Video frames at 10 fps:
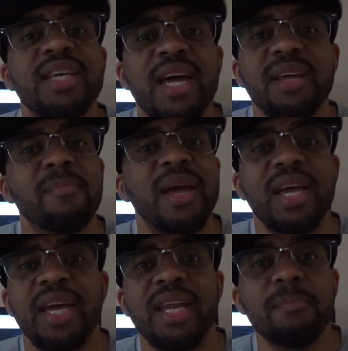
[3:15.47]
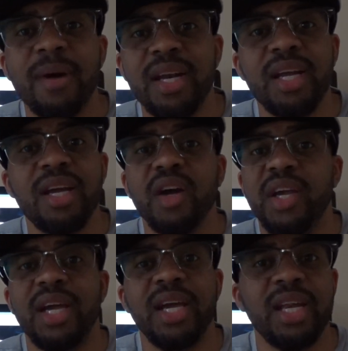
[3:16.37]
I didn't make any money or
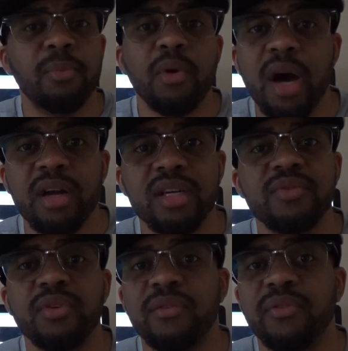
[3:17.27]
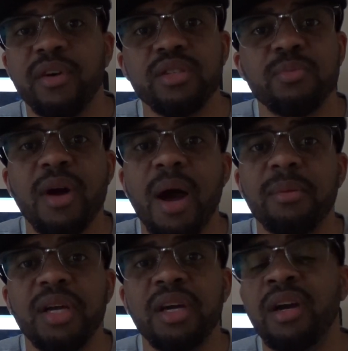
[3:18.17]
get any products for the first
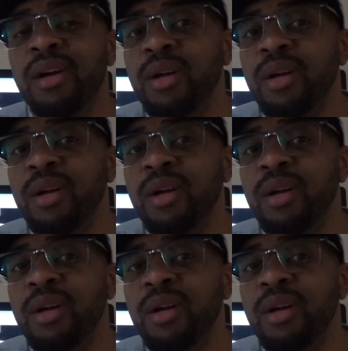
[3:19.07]
probably